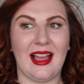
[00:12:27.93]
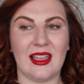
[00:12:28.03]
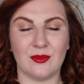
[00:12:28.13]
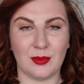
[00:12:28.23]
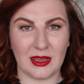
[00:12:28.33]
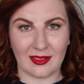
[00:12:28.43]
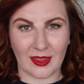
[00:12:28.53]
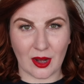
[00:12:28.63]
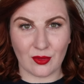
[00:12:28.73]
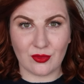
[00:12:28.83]
I've been
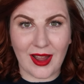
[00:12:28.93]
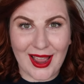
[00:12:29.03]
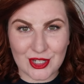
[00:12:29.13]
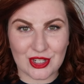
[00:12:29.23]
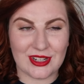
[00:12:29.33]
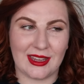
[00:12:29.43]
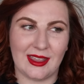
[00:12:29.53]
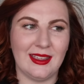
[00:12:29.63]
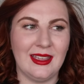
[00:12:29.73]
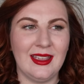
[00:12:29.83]
like rationing
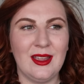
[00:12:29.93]
it